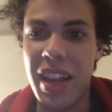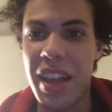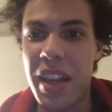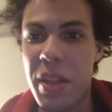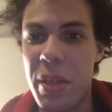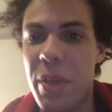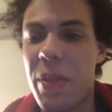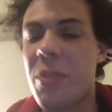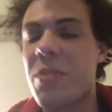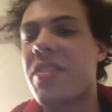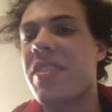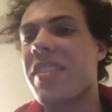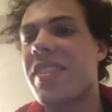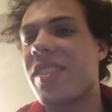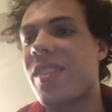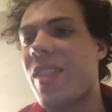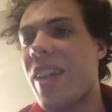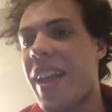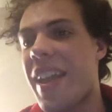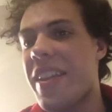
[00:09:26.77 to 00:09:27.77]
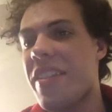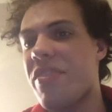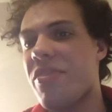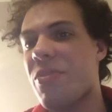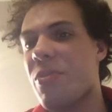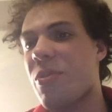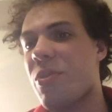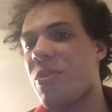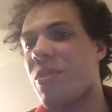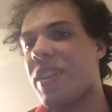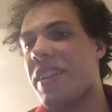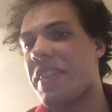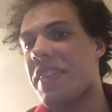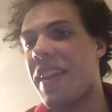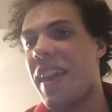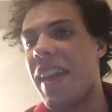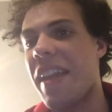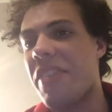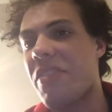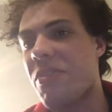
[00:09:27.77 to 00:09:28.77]
There's a delay, so they're going
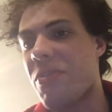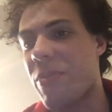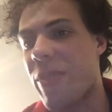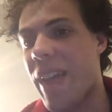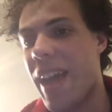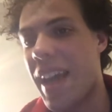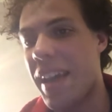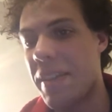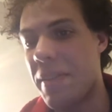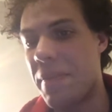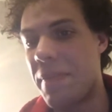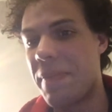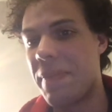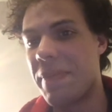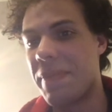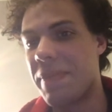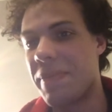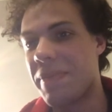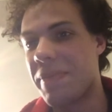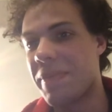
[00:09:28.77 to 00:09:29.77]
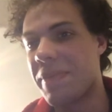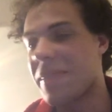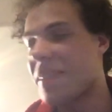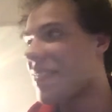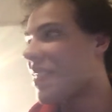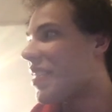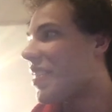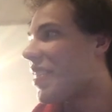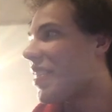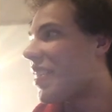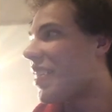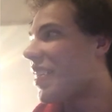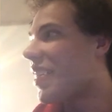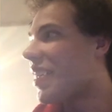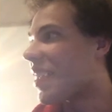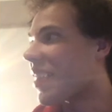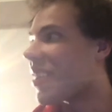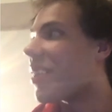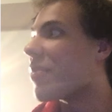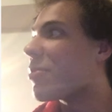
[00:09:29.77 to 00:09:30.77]
to answer that
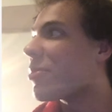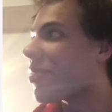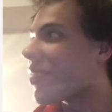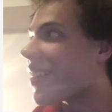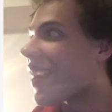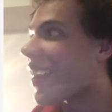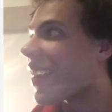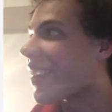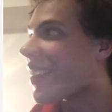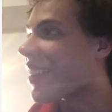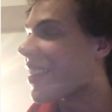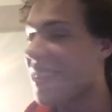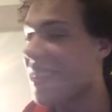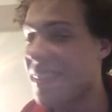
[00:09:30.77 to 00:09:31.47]
in a couple seconds.